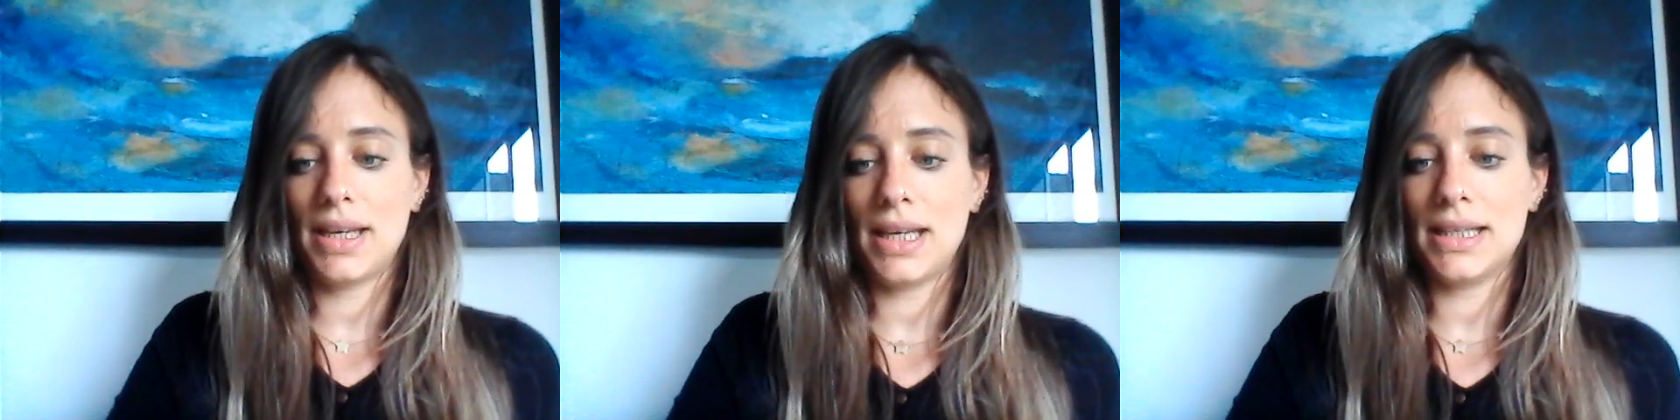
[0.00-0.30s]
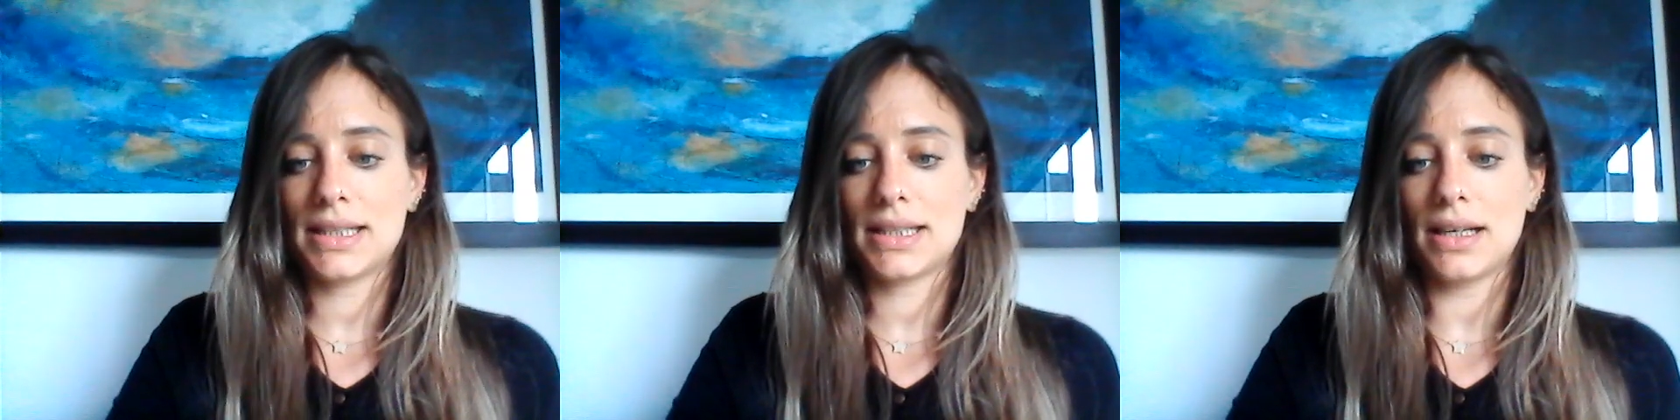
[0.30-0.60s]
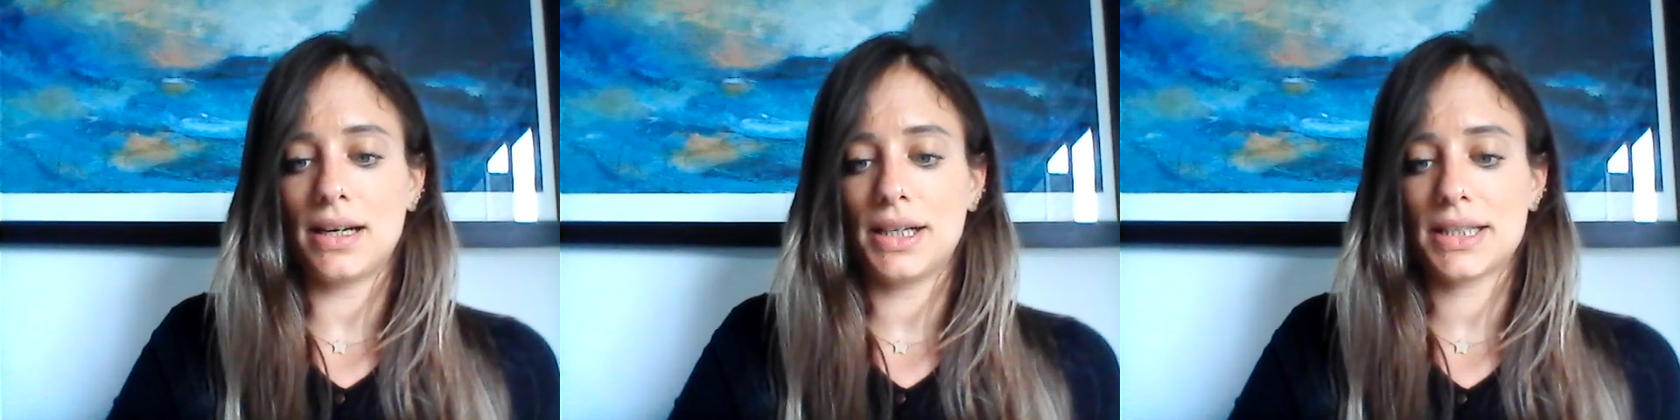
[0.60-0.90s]
is
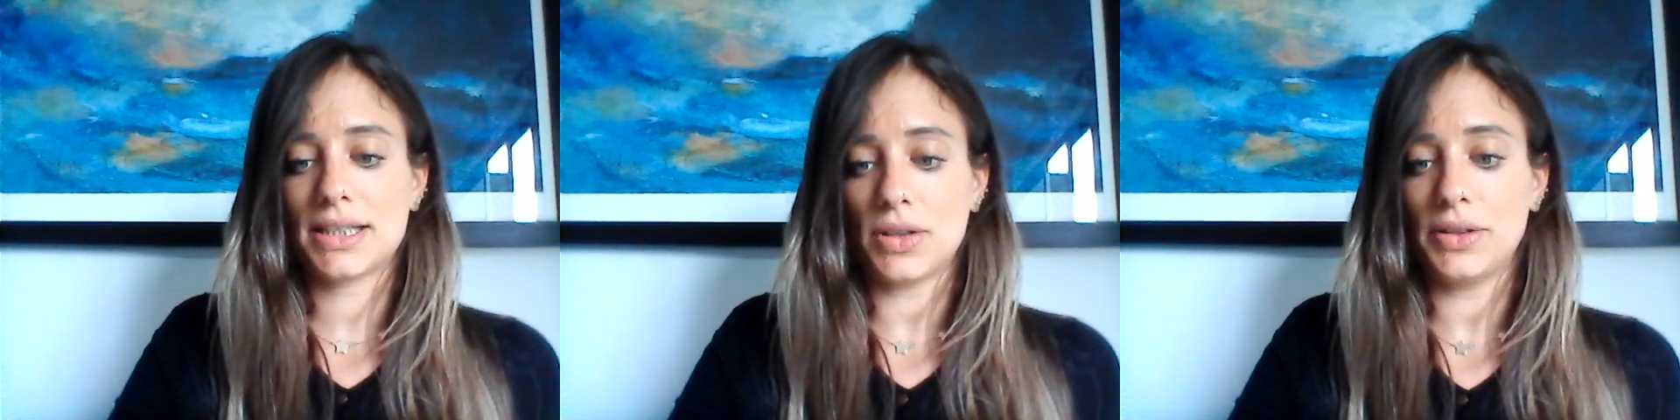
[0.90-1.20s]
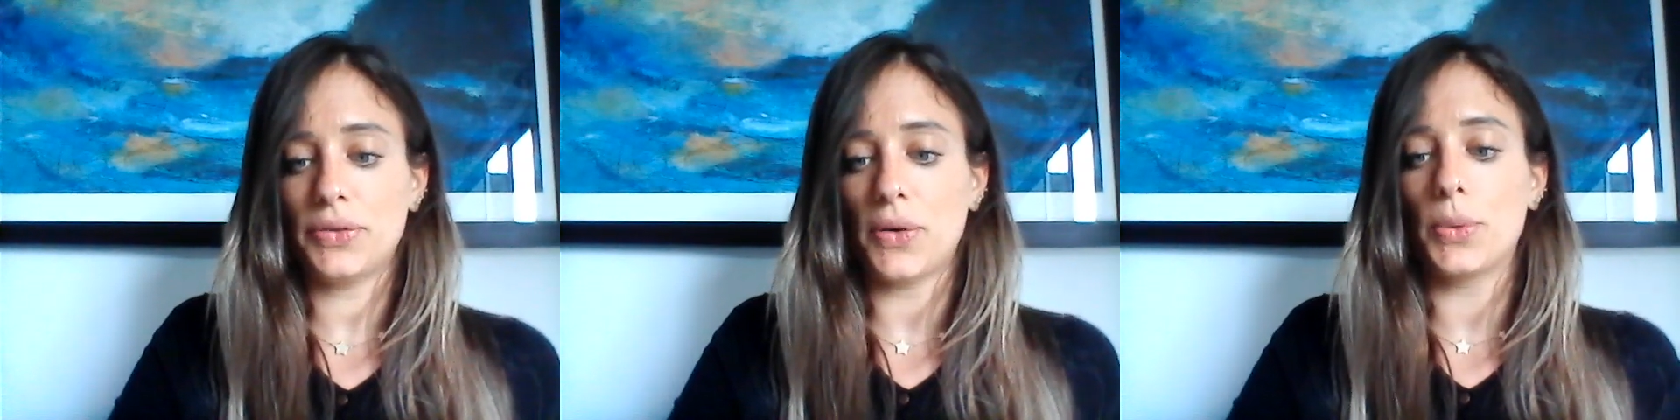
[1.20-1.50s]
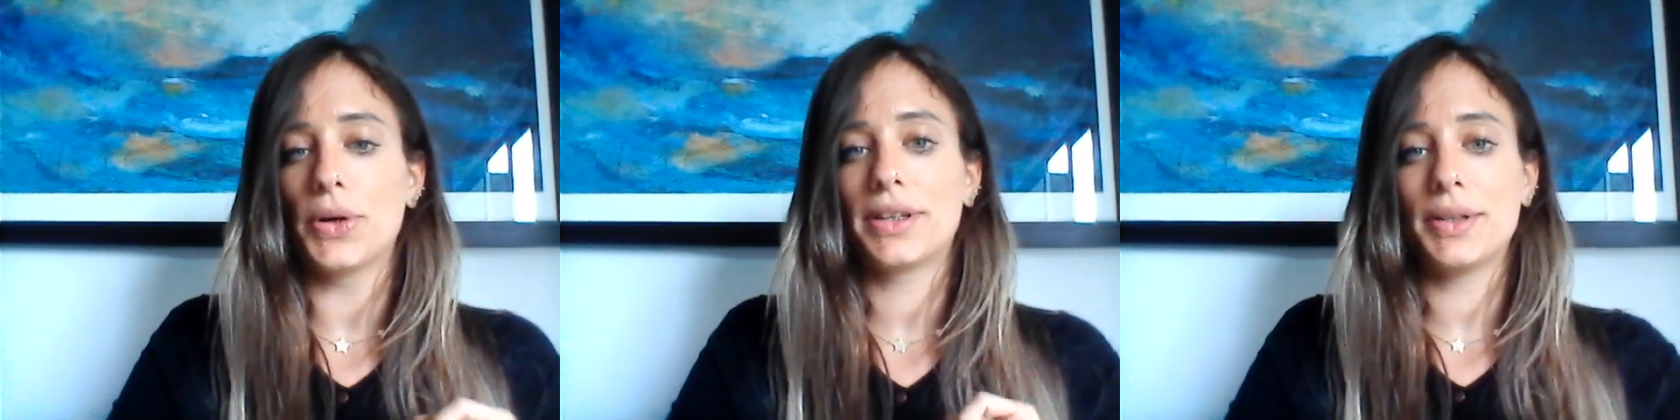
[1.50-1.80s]

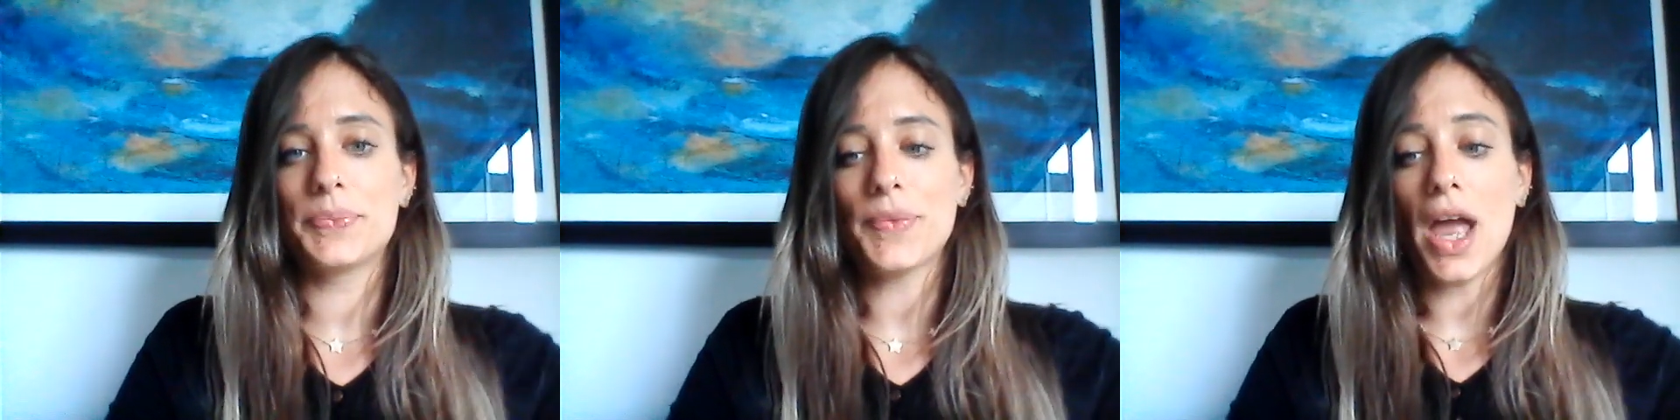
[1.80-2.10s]
straightforward.